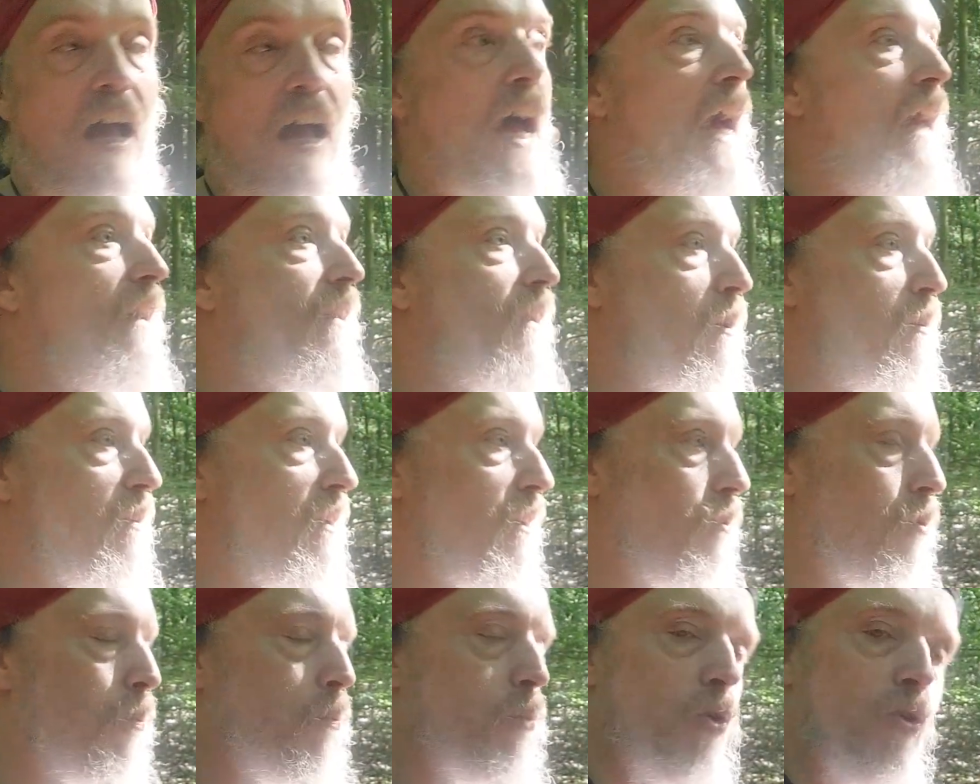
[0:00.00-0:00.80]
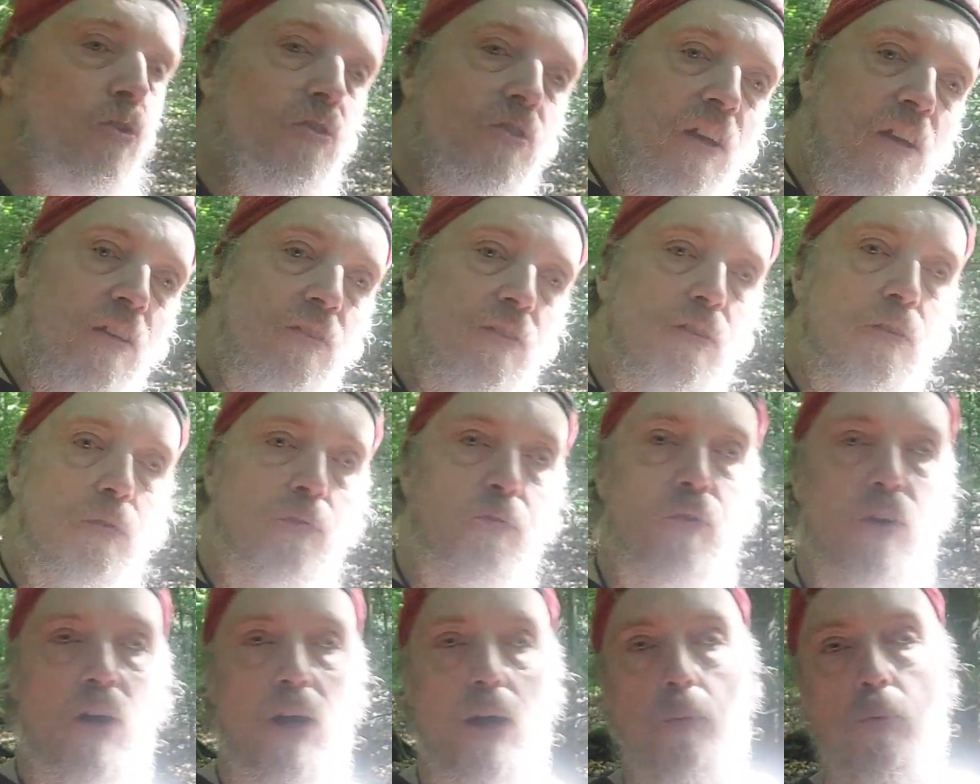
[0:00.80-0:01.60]
and I need to process the
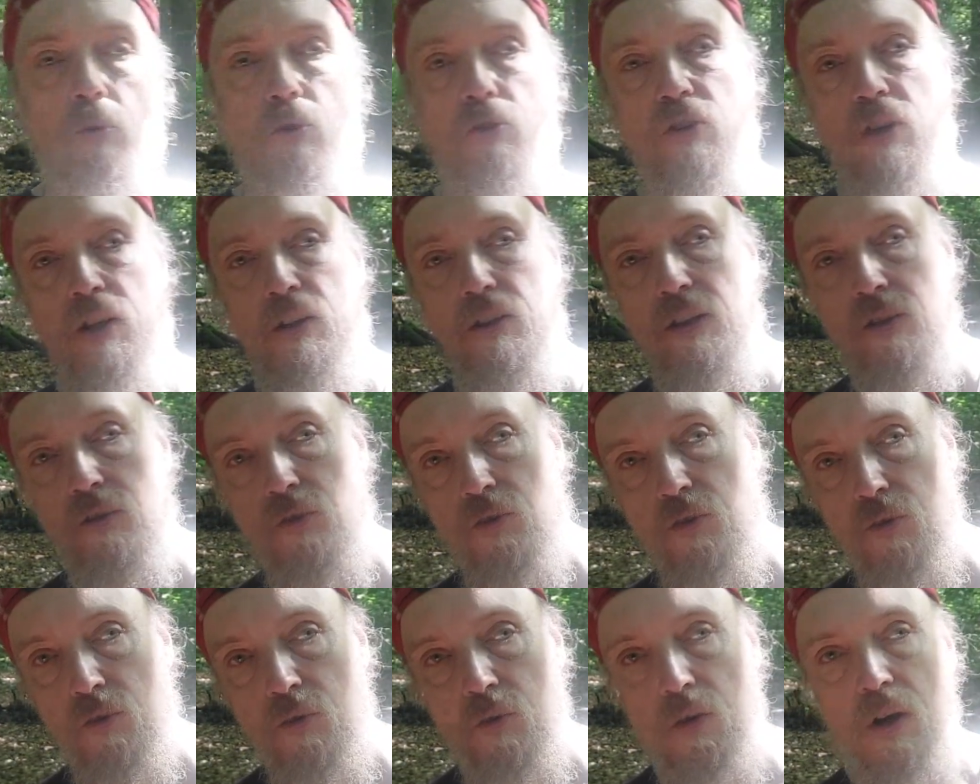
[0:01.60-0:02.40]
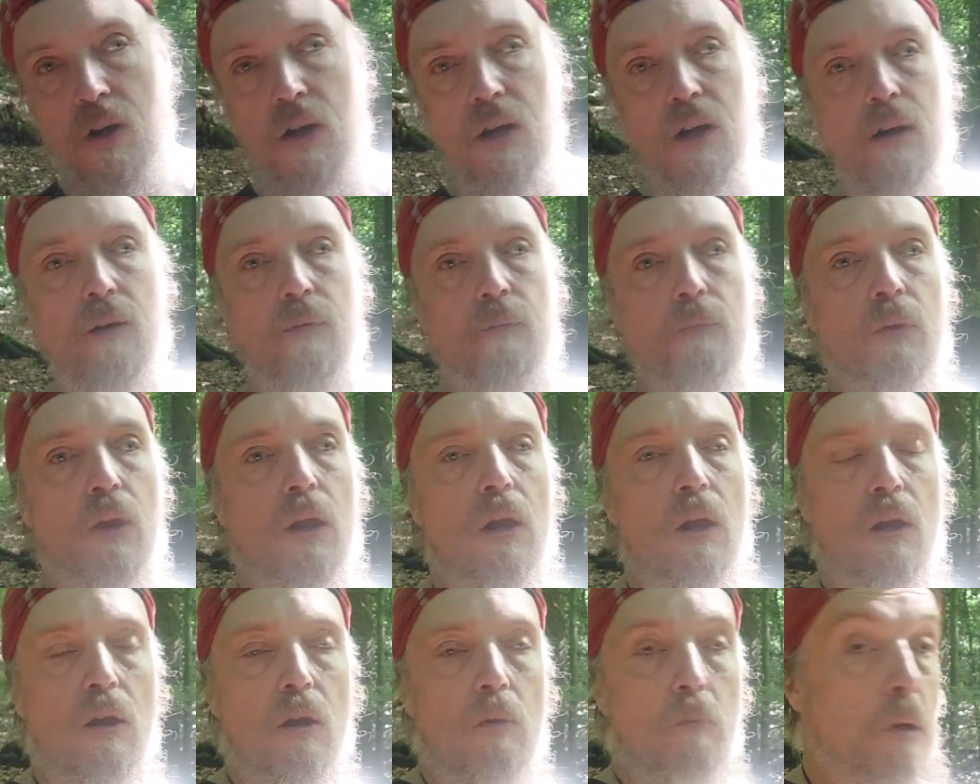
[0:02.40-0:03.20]
fibers. I need to
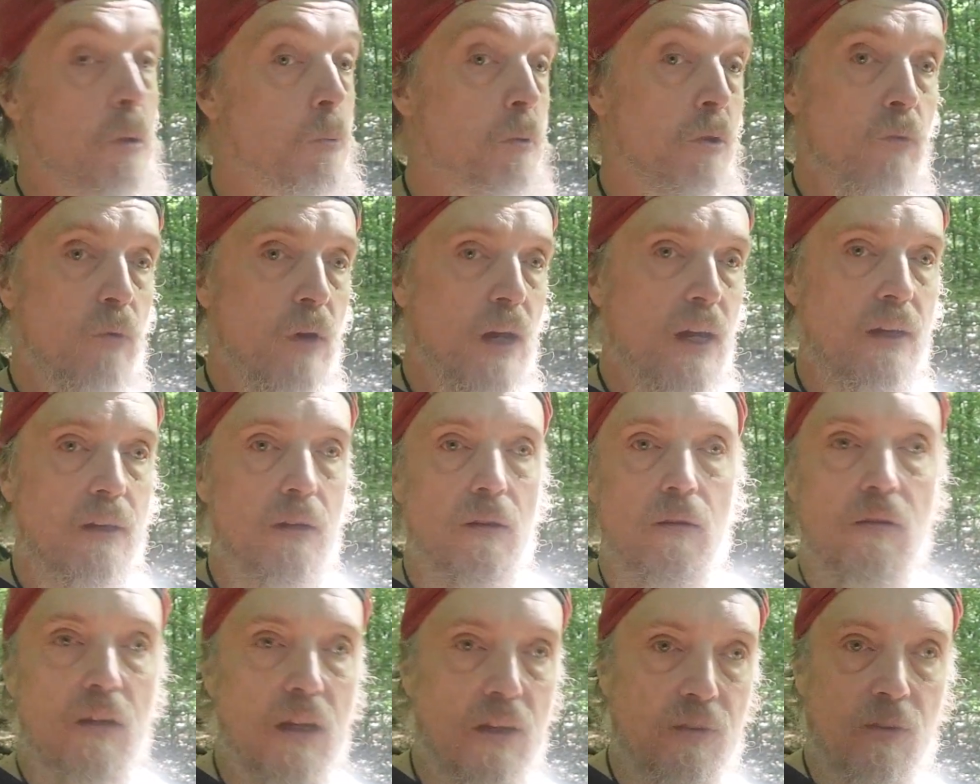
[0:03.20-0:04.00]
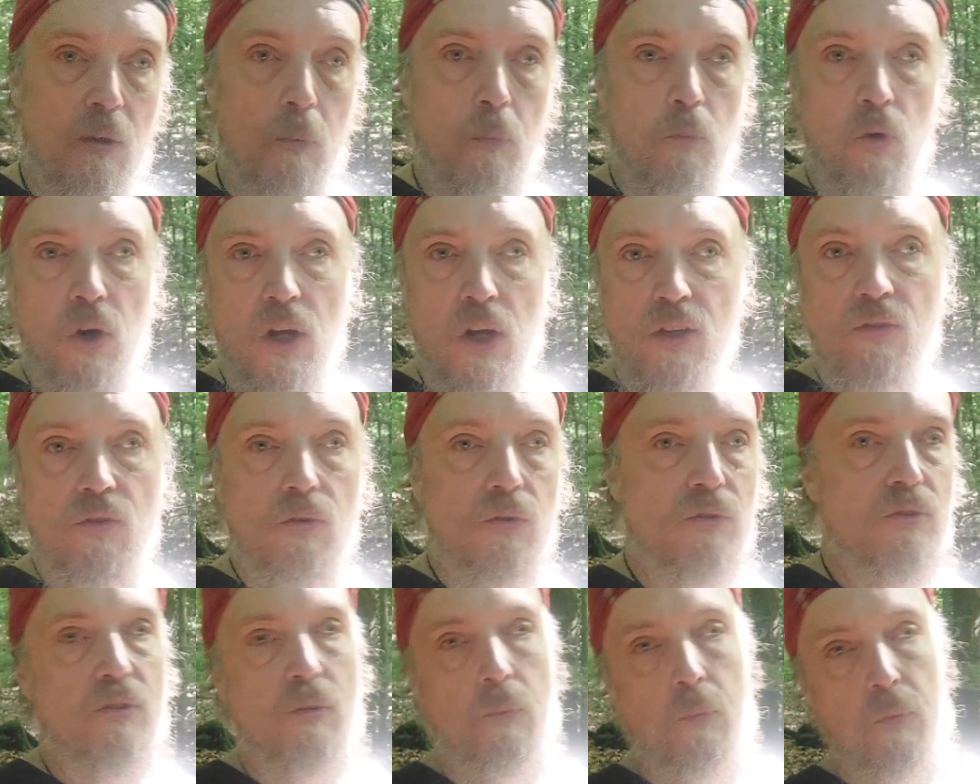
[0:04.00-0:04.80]
maybe let them rat
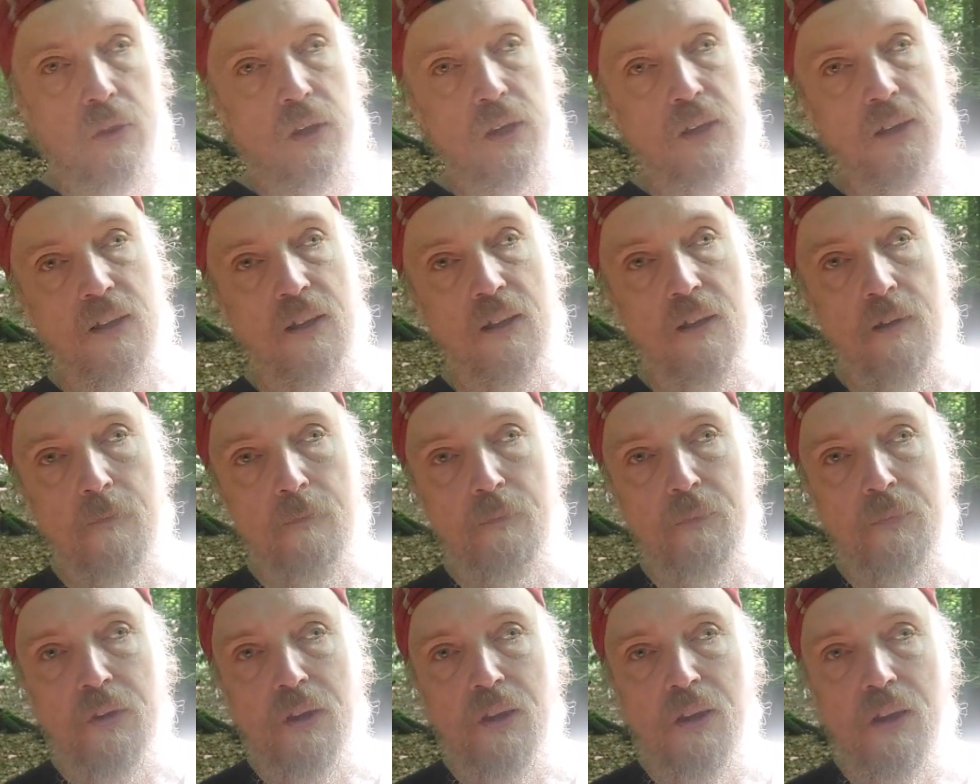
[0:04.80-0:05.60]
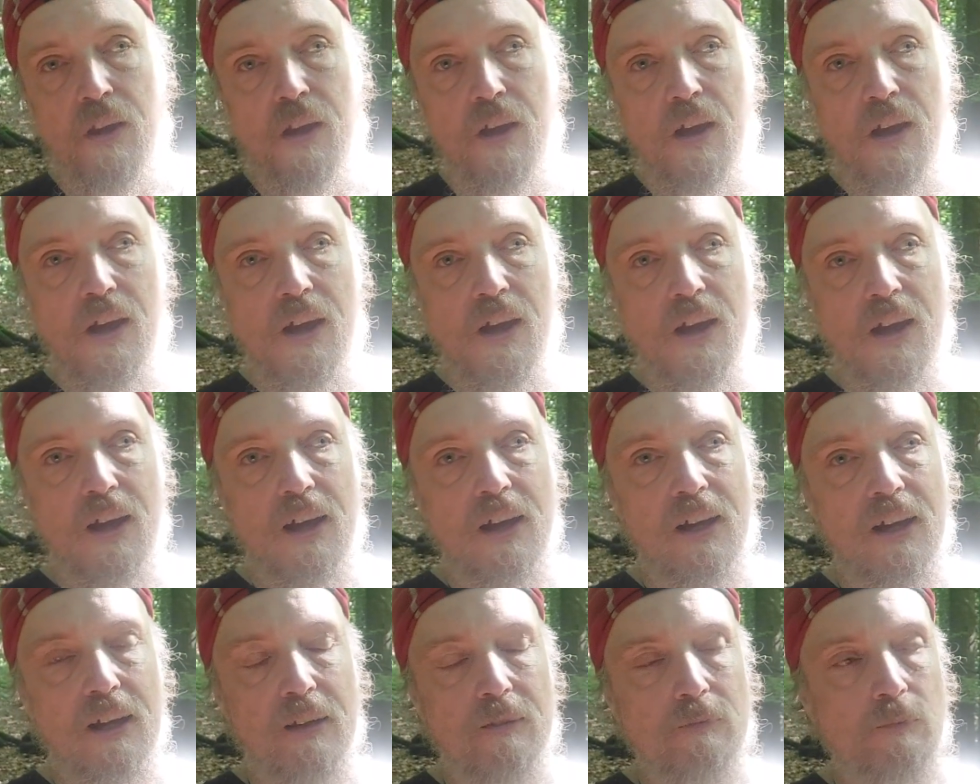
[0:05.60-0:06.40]
or something,
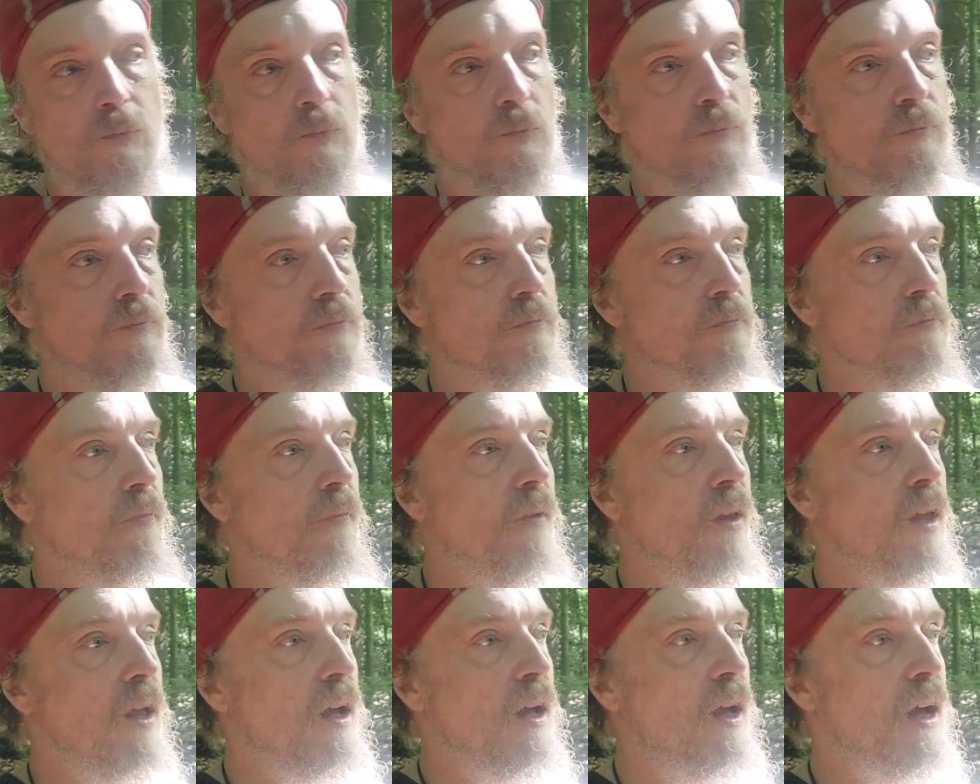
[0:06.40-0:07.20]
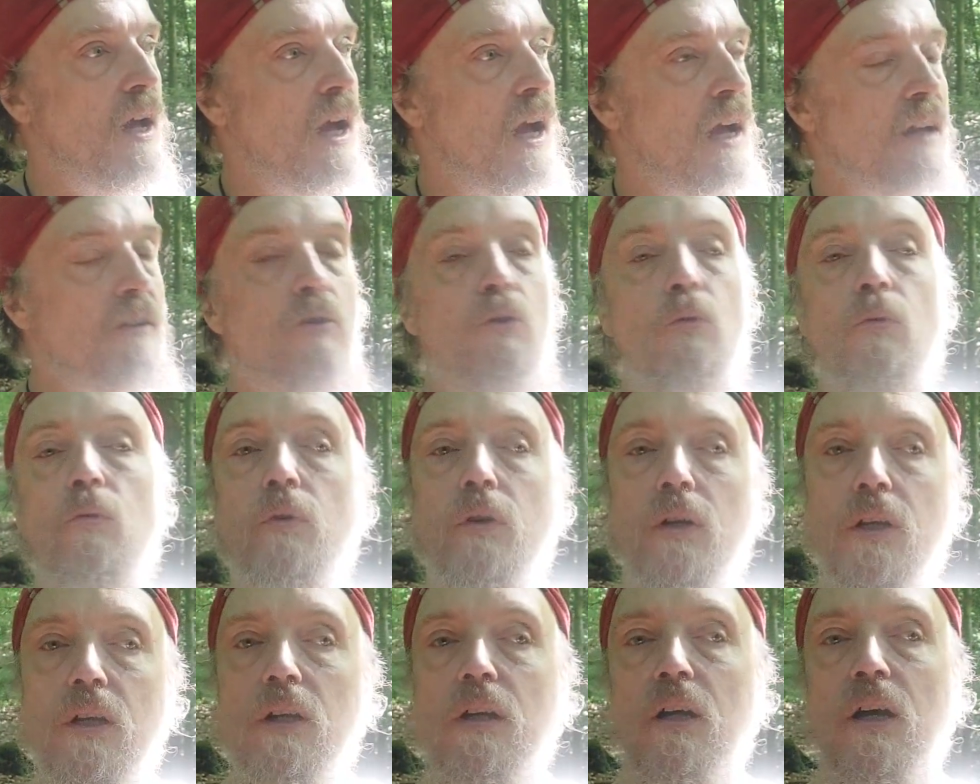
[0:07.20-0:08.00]
and you
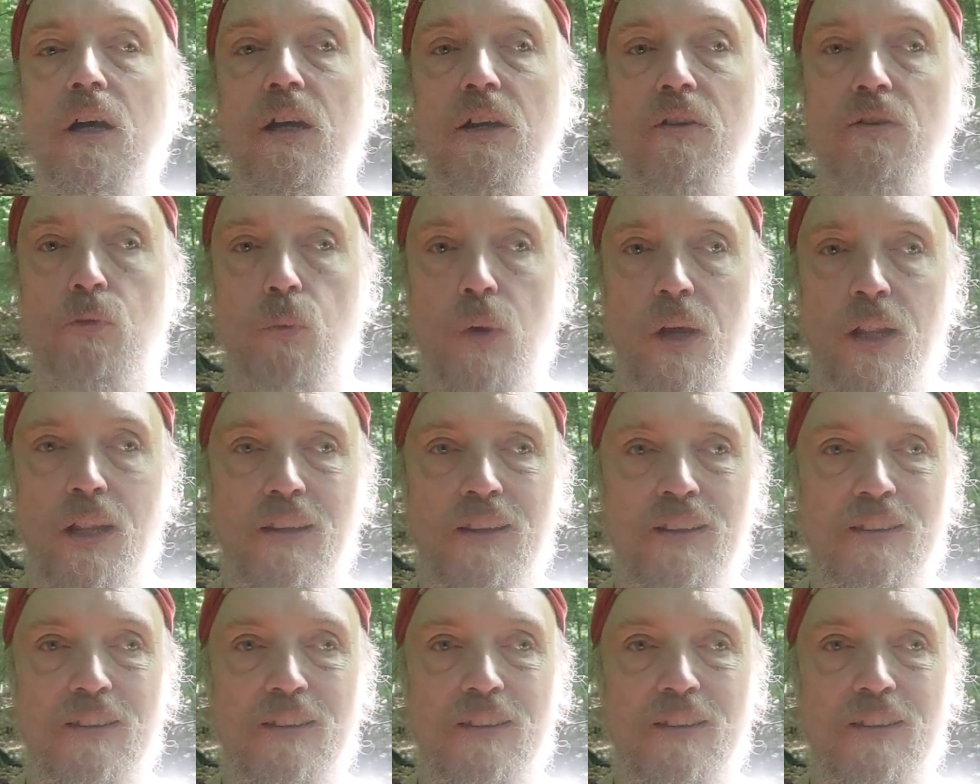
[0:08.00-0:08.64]
realize, well,